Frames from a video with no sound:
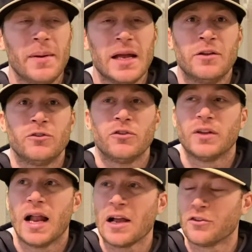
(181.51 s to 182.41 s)

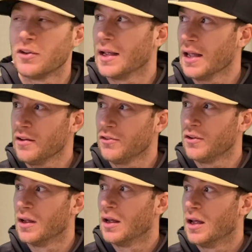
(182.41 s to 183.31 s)
interested, actually, I
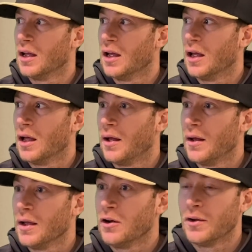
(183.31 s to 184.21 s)
guess.
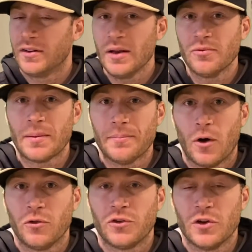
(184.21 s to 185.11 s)
You know, it seems like
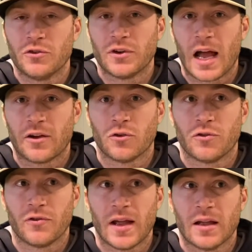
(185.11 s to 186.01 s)
most Houston
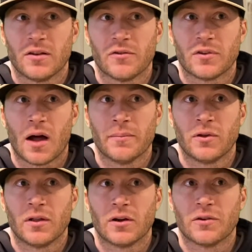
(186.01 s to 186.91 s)
Astros fans have come
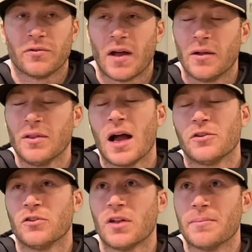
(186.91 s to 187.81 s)
to their defense. No, I
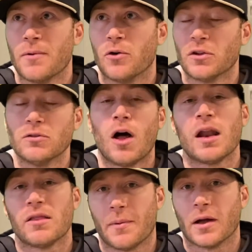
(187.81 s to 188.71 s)
shouldn't say most. A
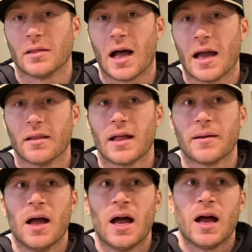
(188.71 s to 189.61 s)
lot of them online.
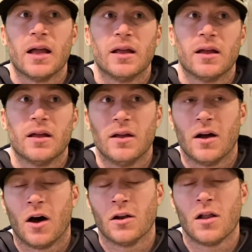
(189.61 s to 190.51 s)
Like,
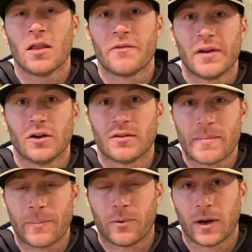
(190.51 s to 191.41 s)
on a lot of the videos
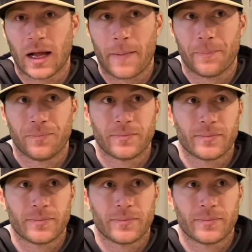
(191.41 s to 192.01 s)
I've been putting up,